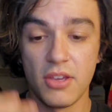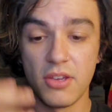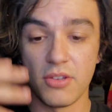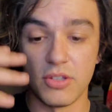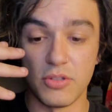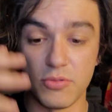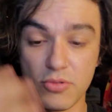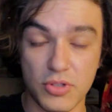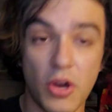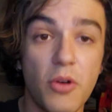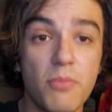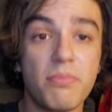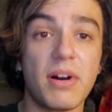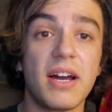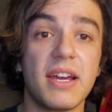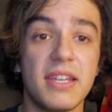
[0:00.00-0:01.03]
you don't
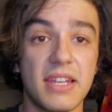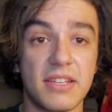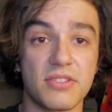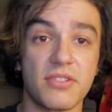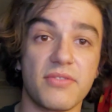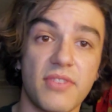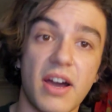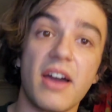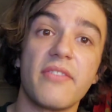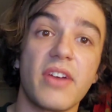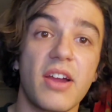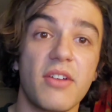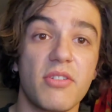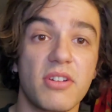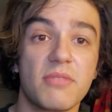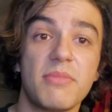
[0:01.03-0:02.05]
buy an SR5. I
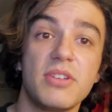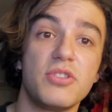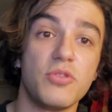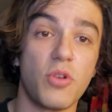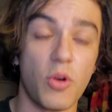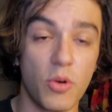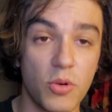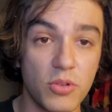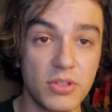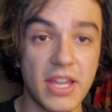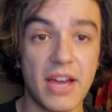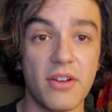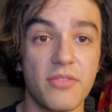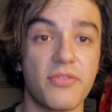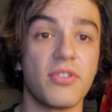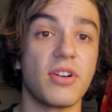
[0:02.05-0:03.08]
recommend you hold
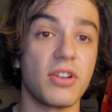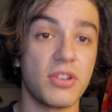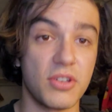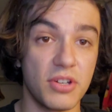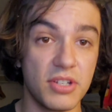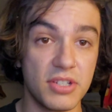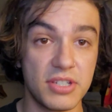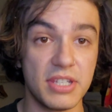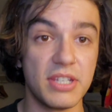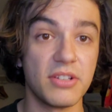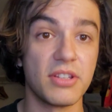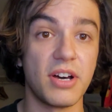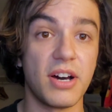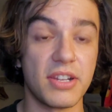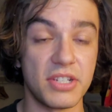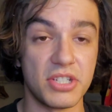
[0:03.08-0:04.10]
out for a good deal
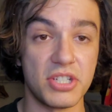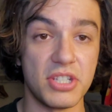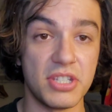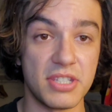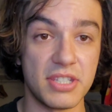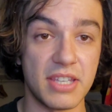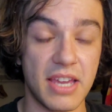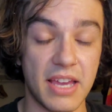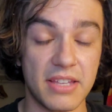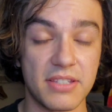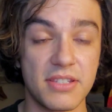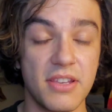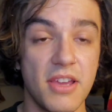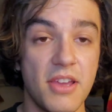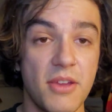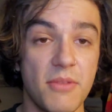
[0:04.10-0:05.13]
on a GTS,
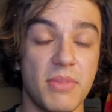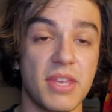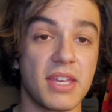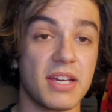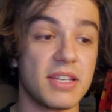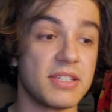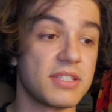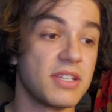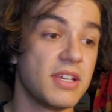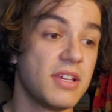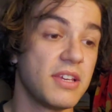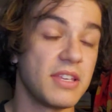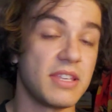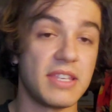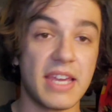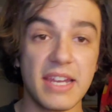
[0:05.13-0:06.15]
because
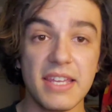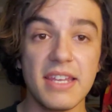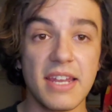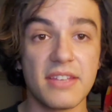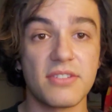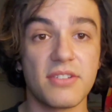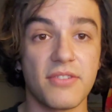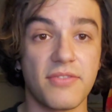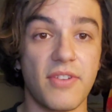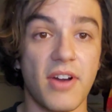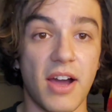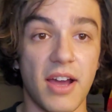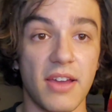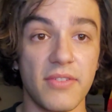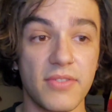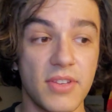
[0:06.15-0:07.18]
getting an
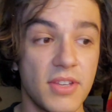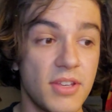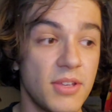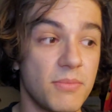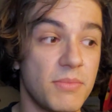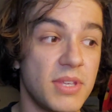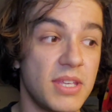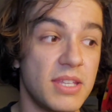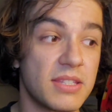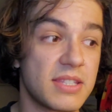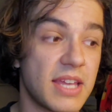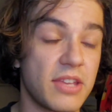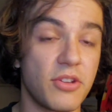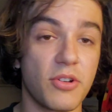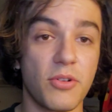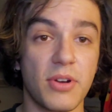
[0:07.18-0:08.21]
SR5 means that
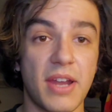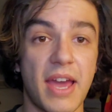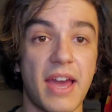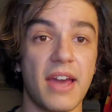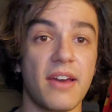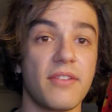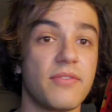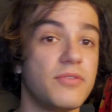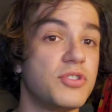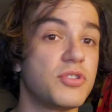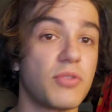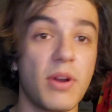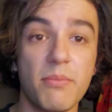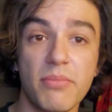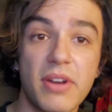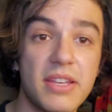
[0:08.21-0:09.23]
you're going to have
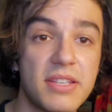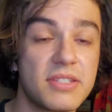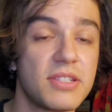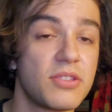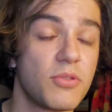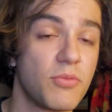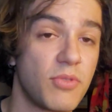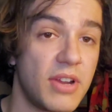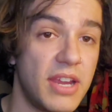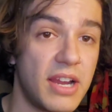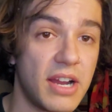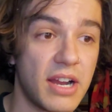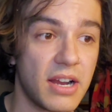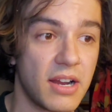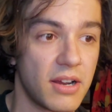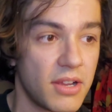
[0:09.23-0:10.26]
drum brakes in the
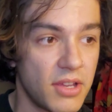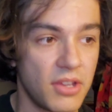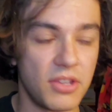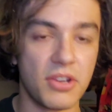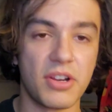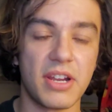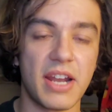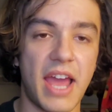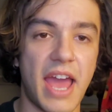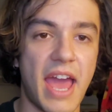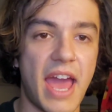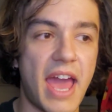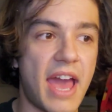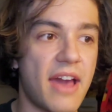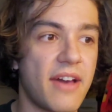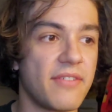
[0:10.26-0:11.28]
rear, you're going to
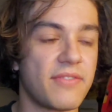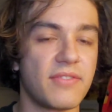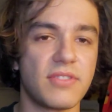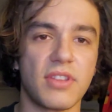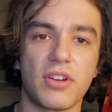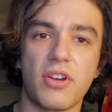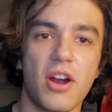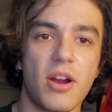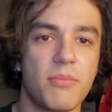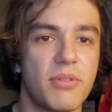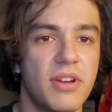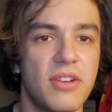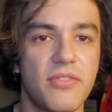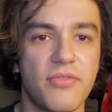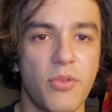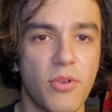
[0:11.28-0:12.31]
have the
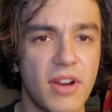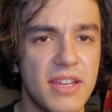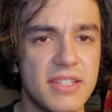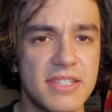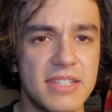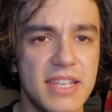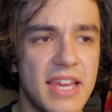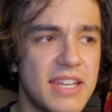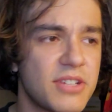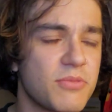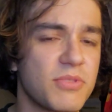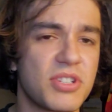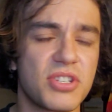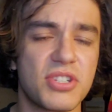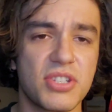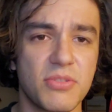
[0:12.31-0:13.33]
carbureted 4AC engine,
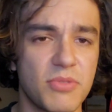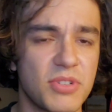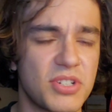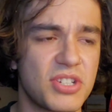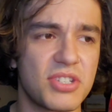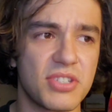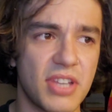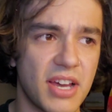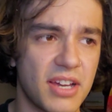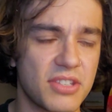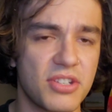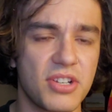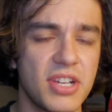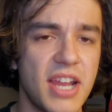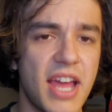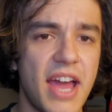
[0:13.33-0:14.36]
which sucks. You're
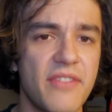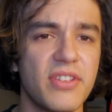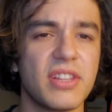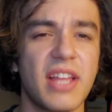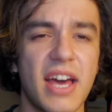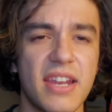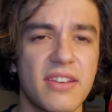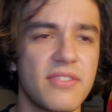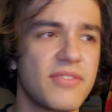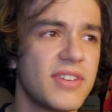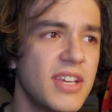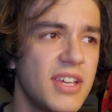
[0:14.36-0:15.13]
going to have a lot of,